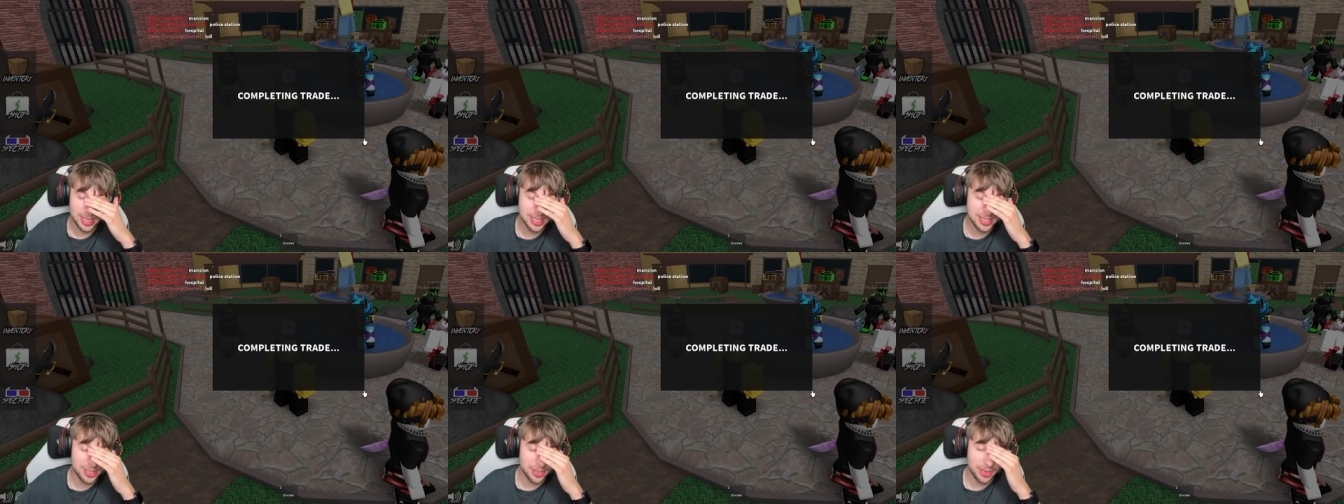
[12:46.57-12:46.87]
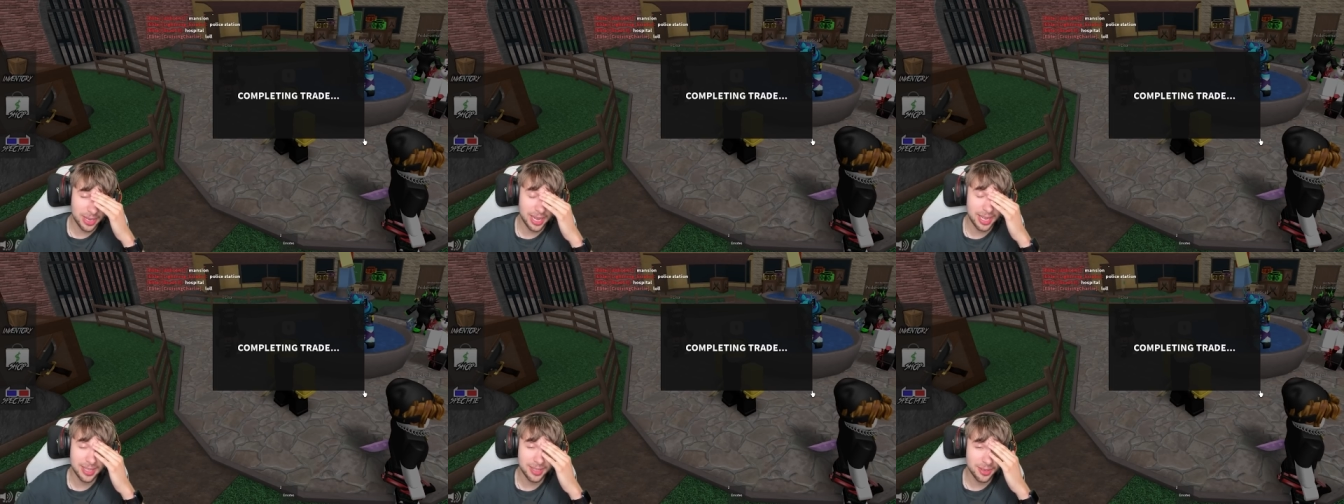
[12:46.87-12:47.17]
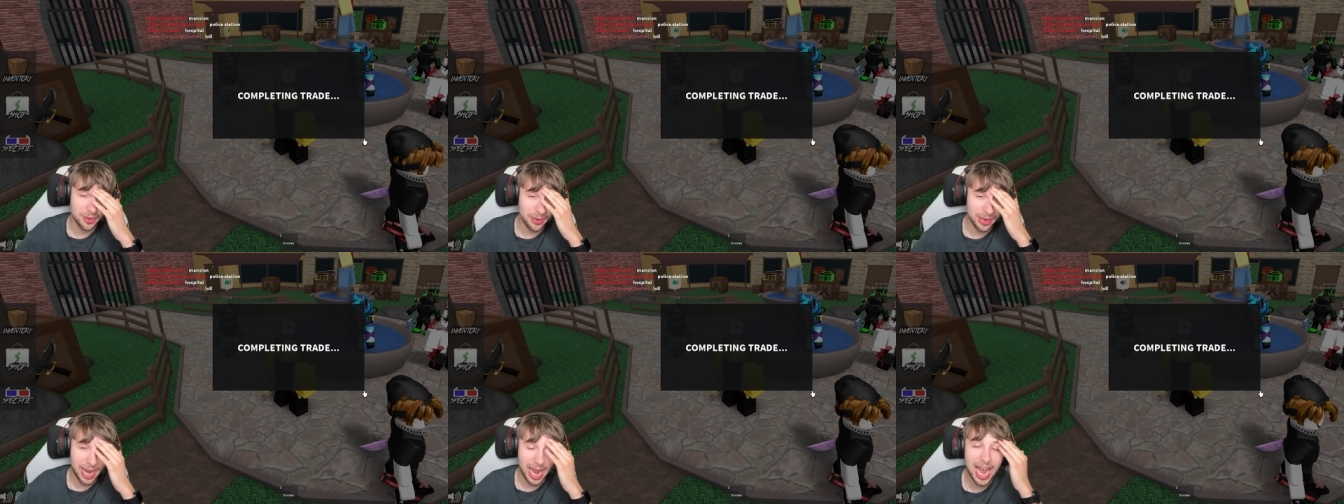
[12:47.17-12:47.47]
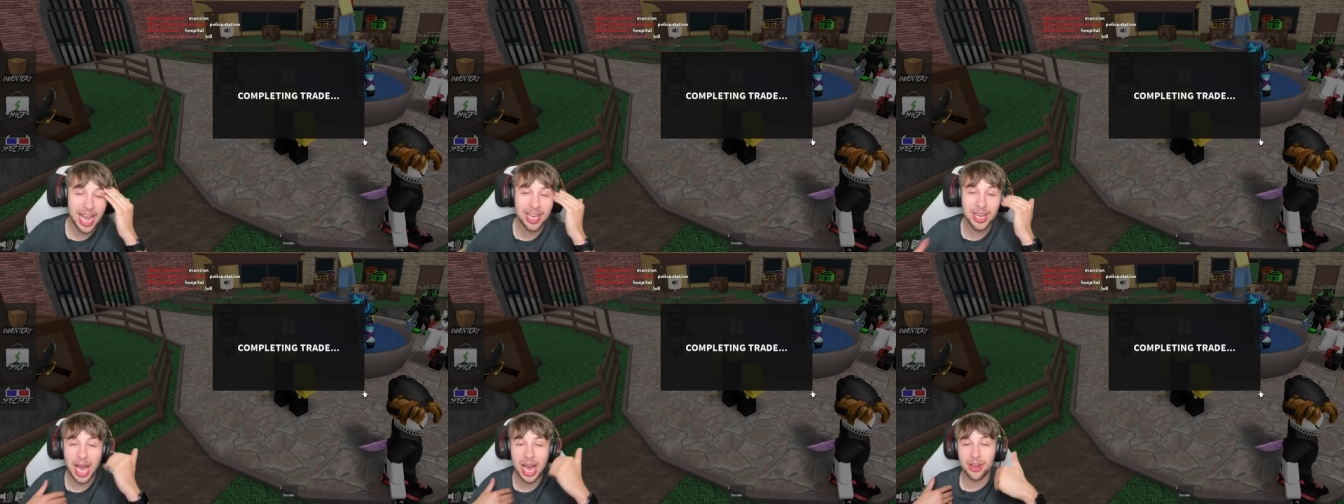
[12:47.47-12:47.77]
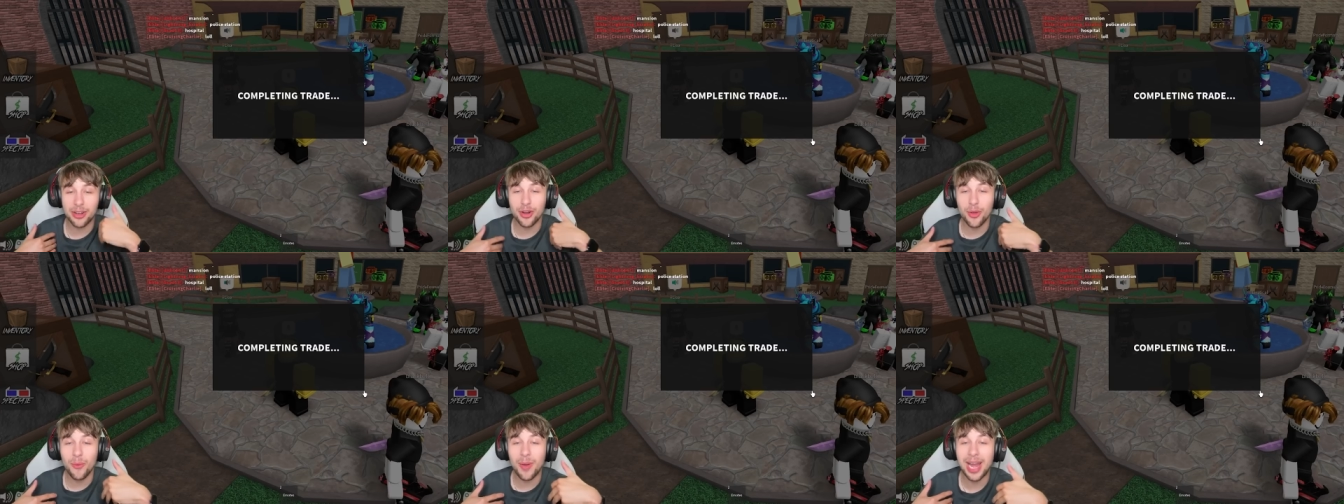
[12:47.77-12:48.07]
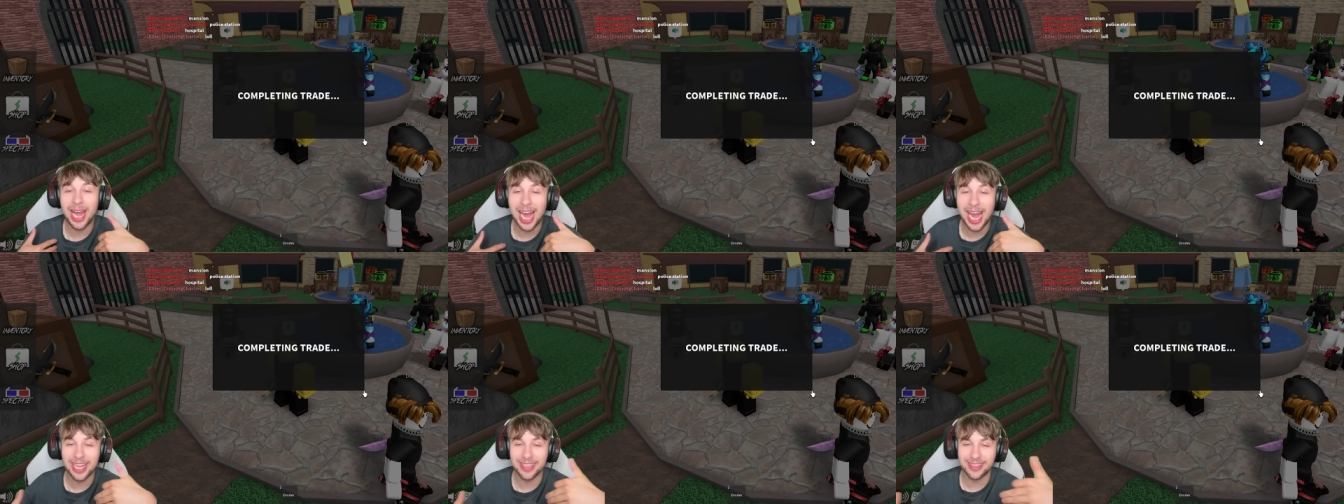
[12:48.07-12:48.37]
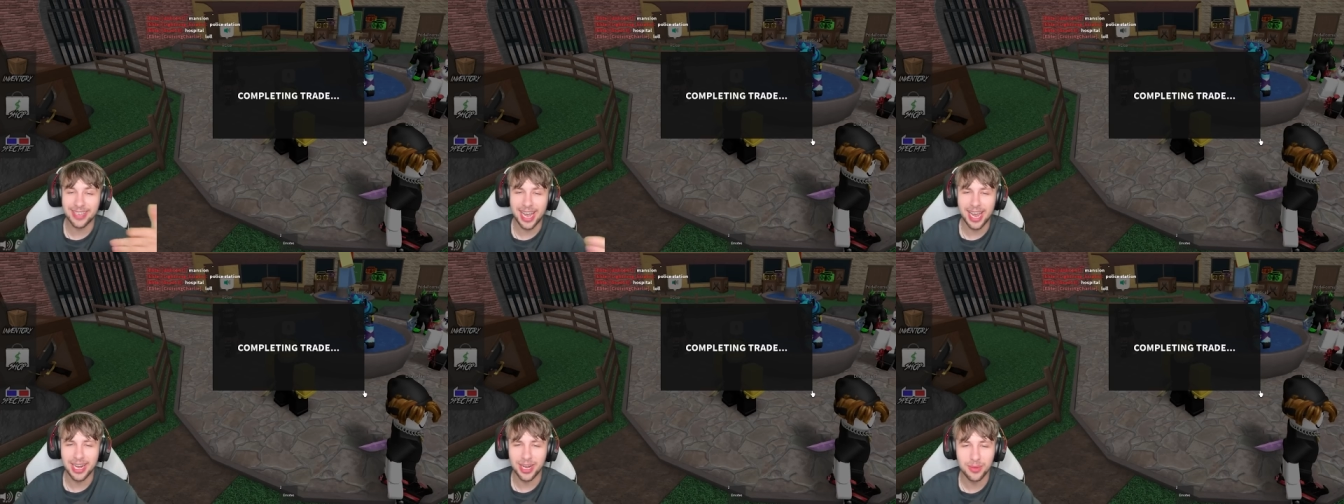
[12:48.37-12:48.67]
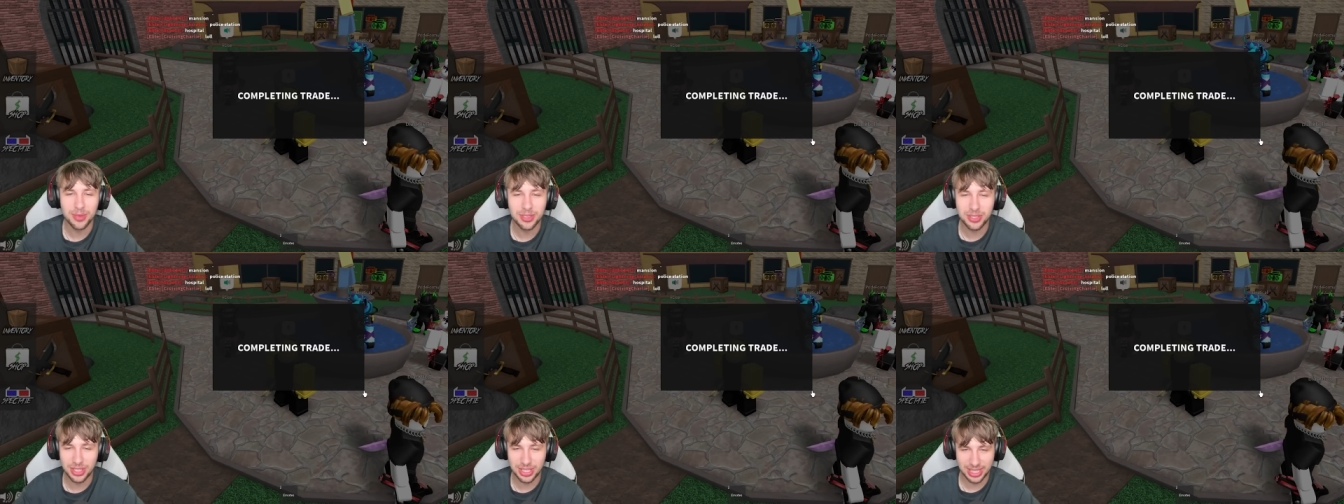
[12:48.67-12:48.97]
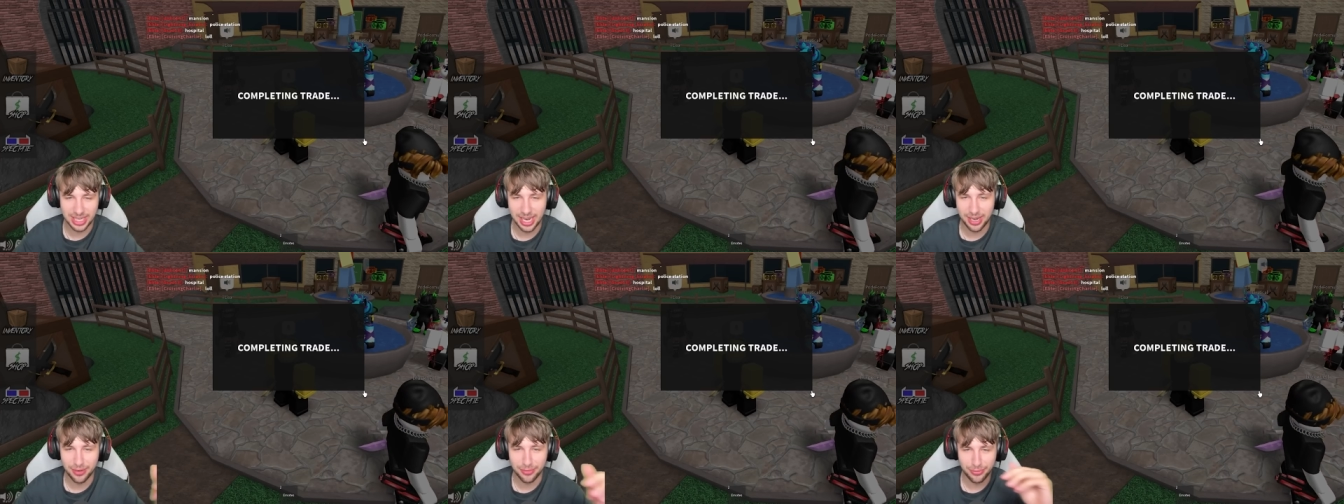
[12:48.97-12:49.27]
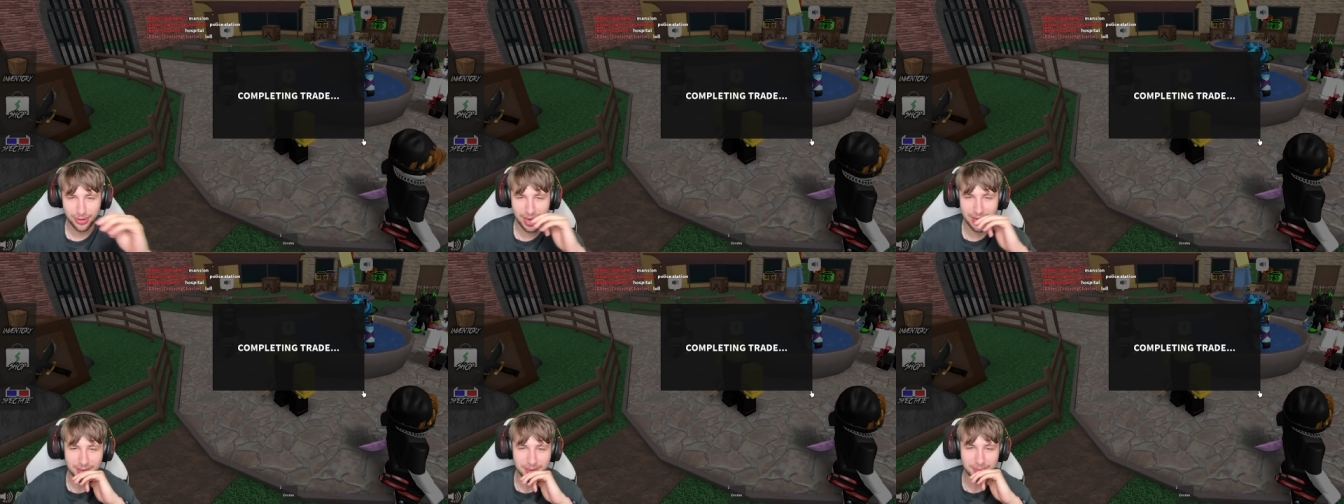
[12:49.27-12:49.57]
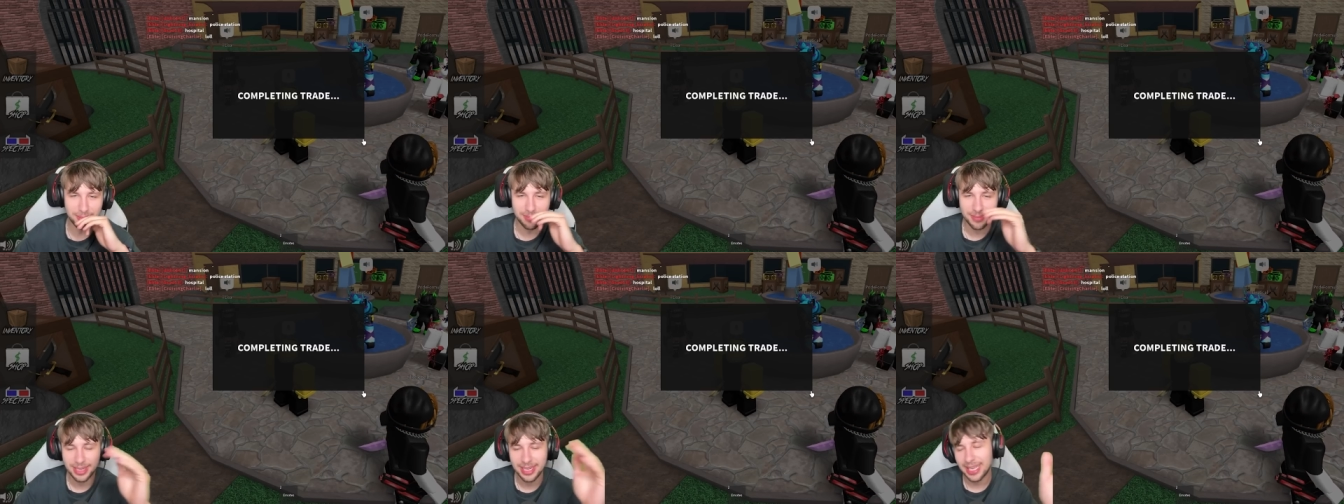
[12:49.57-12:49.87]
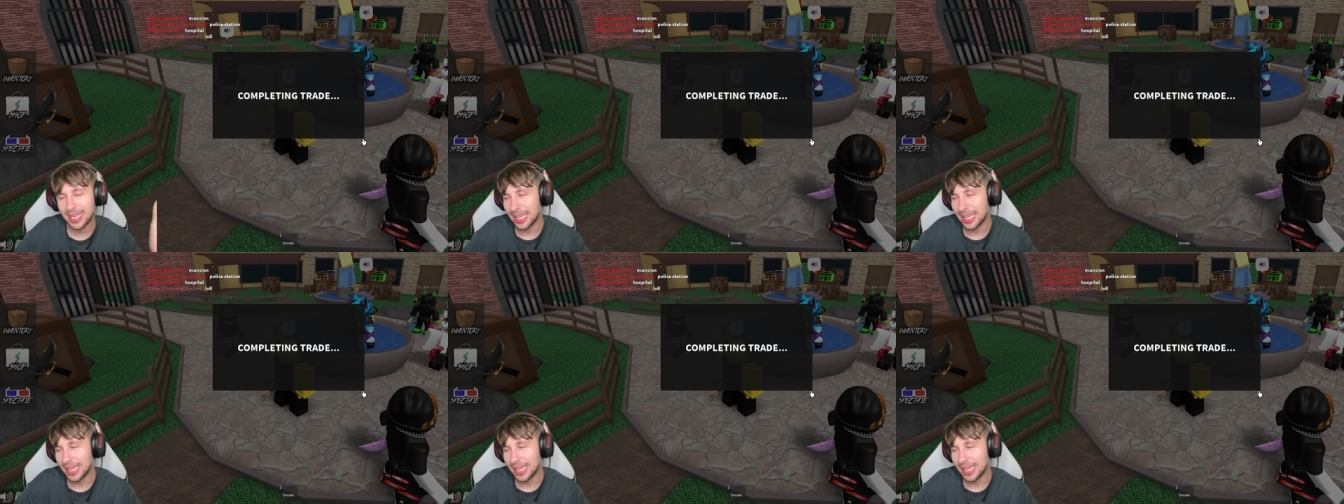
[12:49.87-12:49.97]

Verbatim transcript: It's okay. Don't worry. I, I don't know why I died. It was just kind of random.